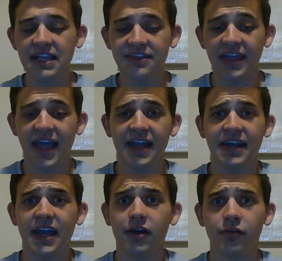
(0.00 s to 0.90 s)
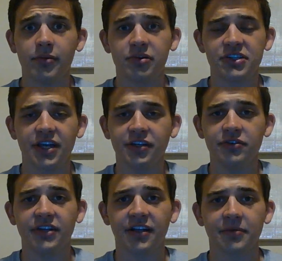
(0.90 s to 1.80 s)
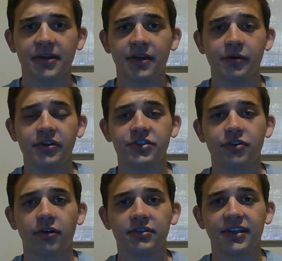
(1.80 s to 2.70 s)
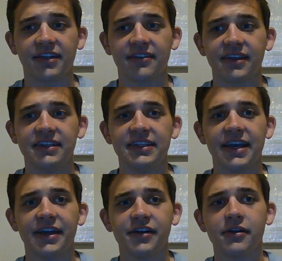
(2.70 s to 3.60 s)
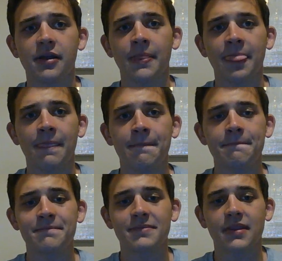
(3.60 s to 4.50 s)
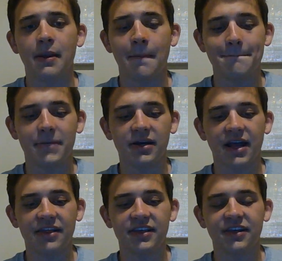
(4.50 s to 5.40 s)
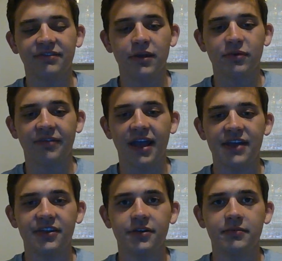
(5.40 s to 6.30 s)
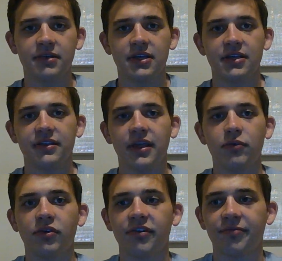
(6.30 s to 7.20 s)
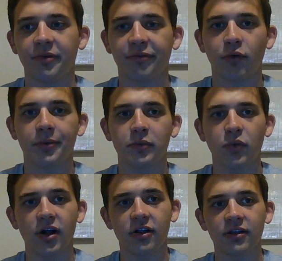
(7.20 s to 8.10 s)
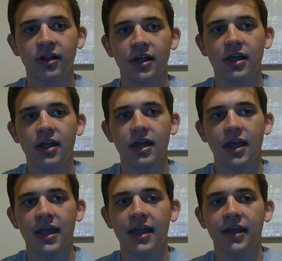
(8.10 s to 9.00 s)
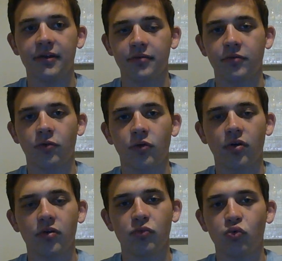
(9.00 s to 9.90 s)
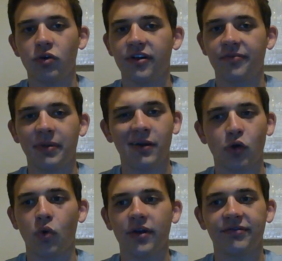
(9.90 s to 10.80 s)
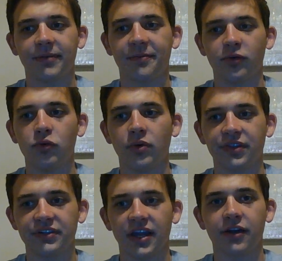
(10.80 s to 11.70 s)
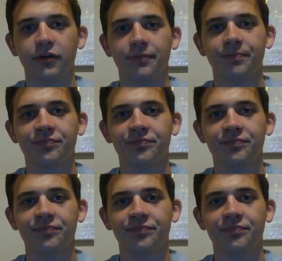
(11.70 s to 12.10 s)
They hadn't had a rim protector, and that's why they really struggled against Indiana. But I think if they would have had them, they would have performed well and would have been a coin flip for who won the title.